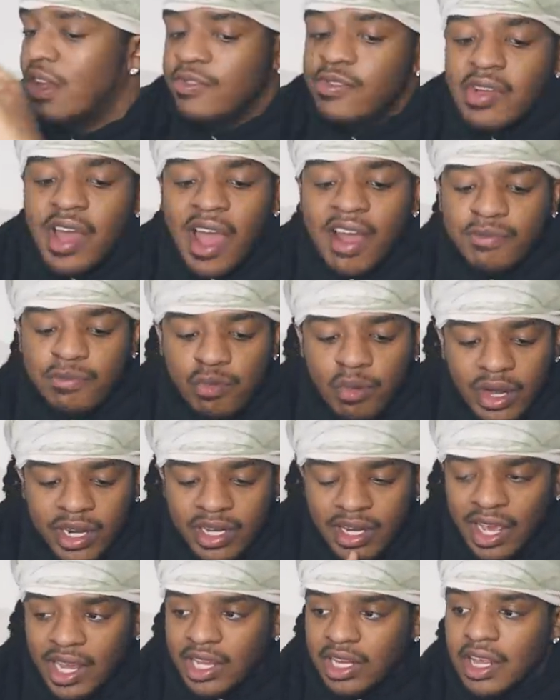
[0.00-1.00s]
if you have
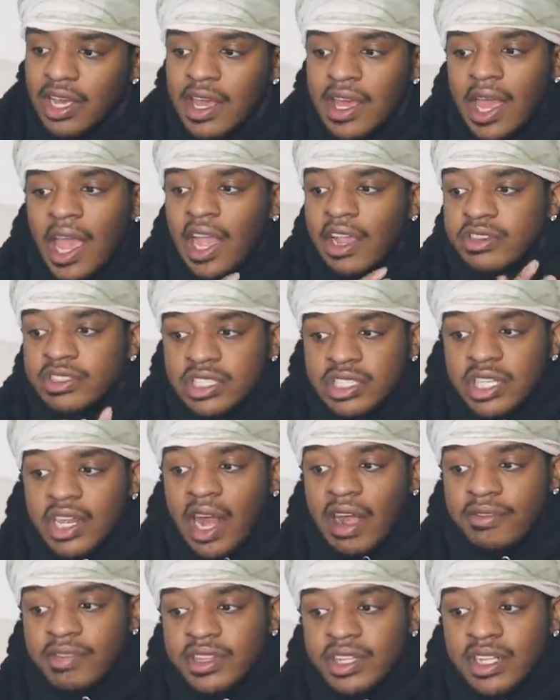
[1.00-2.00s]
one night and you see
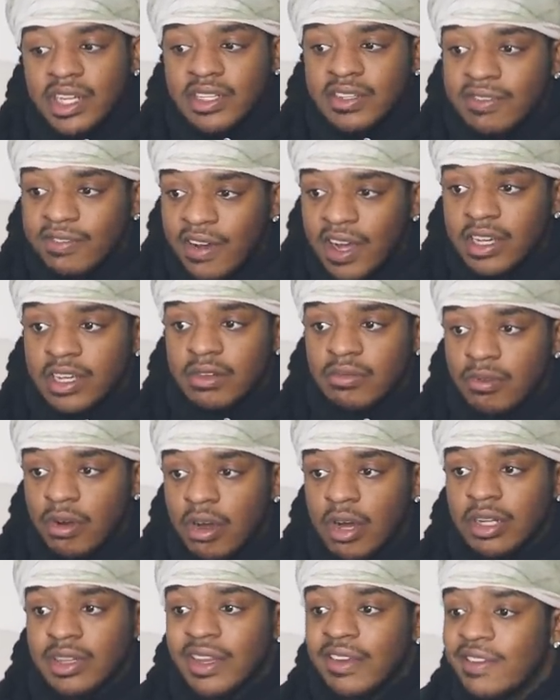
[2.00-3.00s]
everything that's fucking
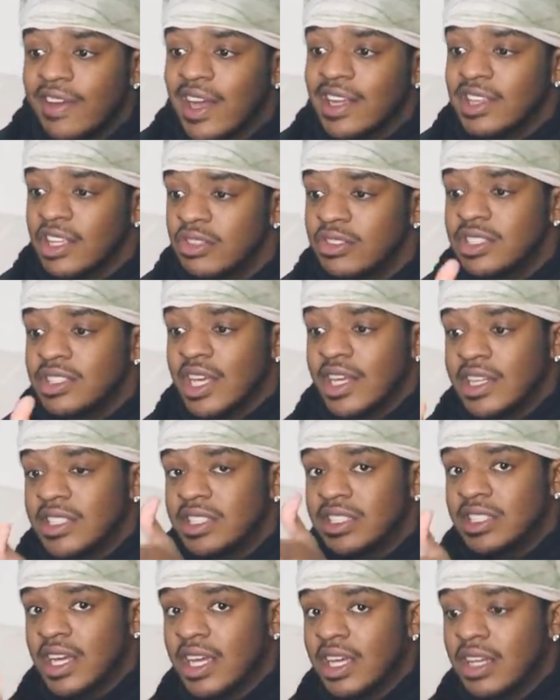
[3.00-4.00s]
wrong, the fact that you stayed a
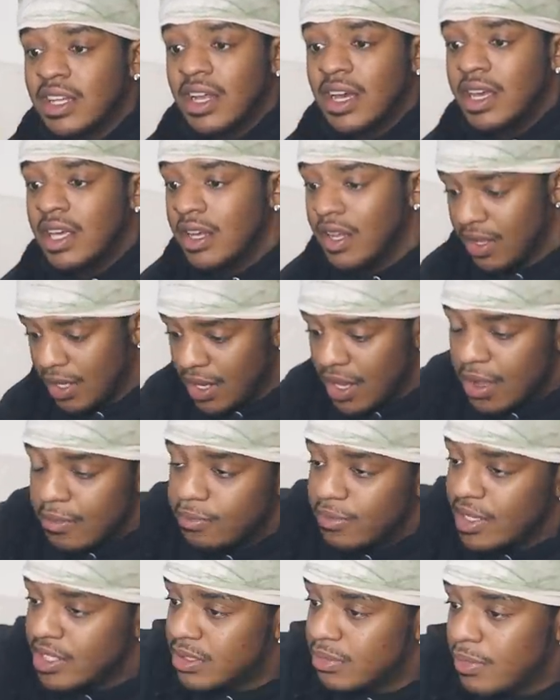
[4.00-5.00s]
second night
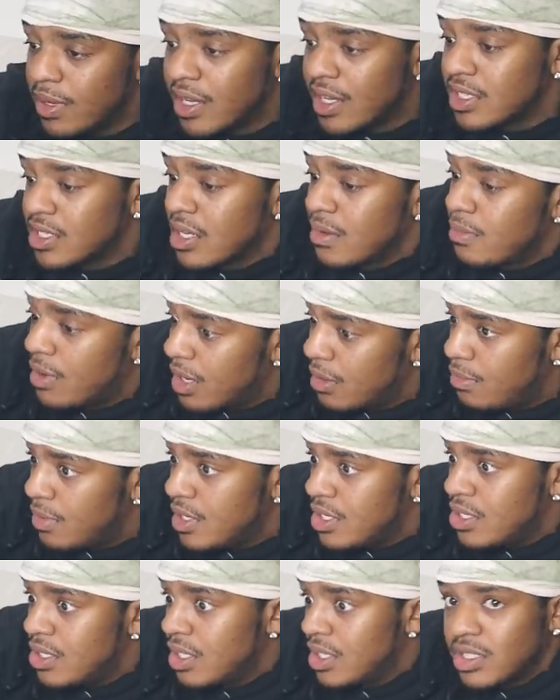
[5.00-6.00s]
beats me because I'm about to
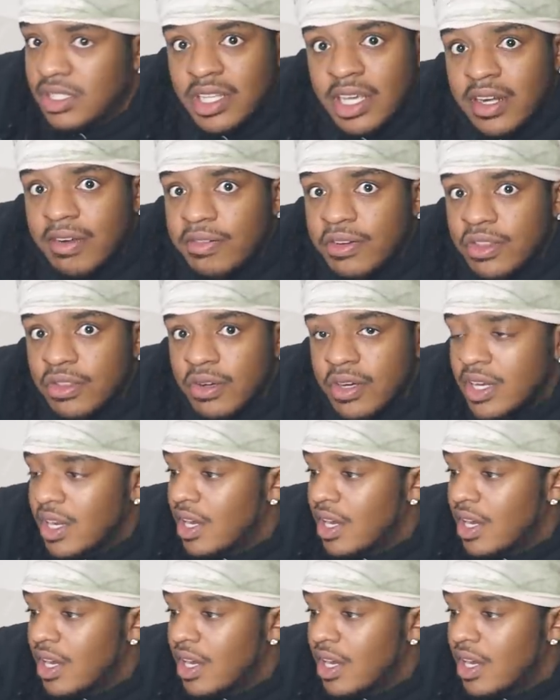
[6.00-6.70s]
beat you and stay there for three